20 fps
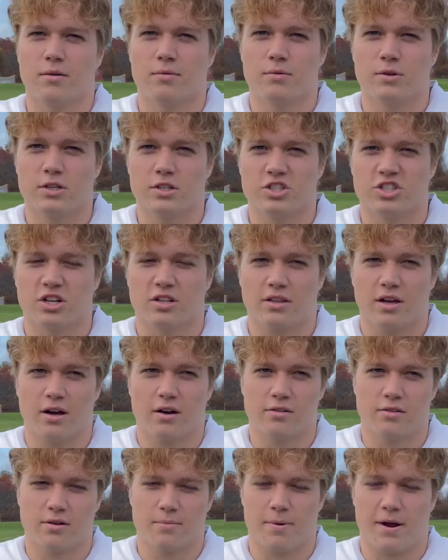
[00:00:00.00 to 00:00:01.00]
we shut
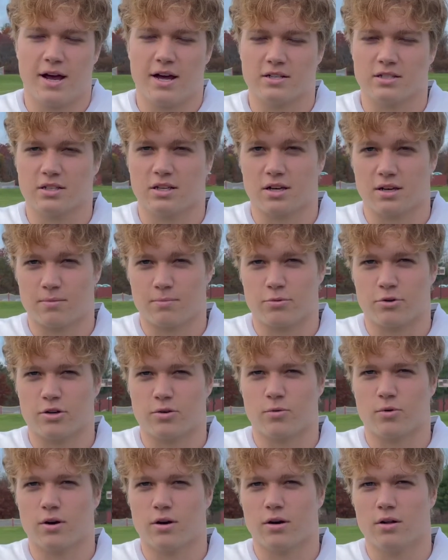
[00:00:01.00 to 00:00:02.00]
down their passing game
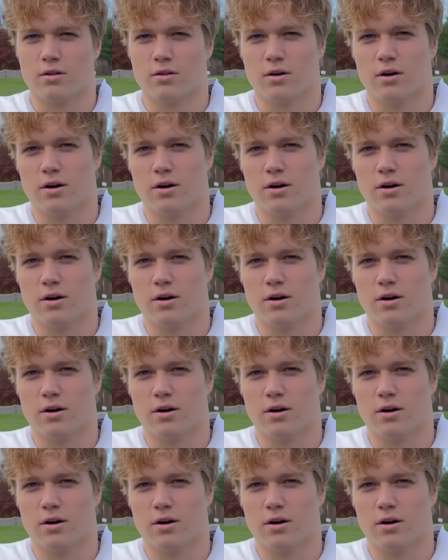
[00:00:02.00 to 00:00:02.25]
pretty well.